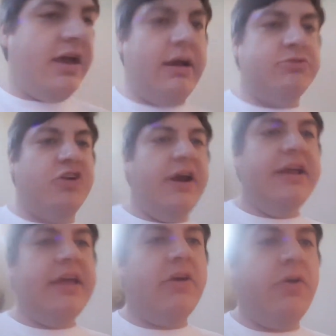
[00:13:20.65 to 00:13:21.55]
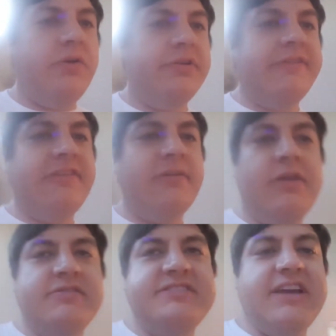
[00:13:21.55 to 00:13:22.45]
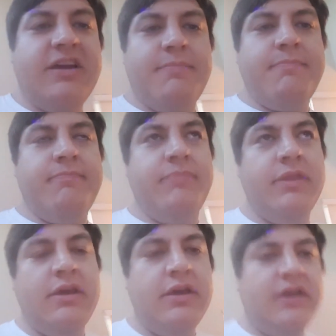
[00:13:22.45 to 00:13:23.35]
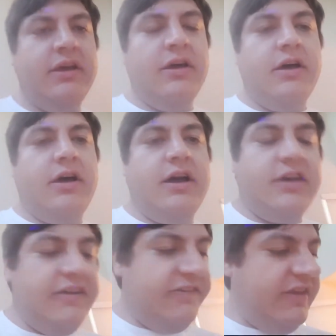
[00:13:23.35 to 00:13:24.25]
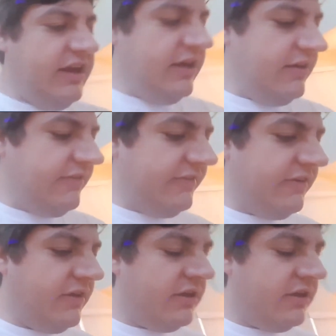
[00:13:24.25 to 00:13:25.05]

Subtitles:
I'm trying to get a hold of some of those damn Cassinis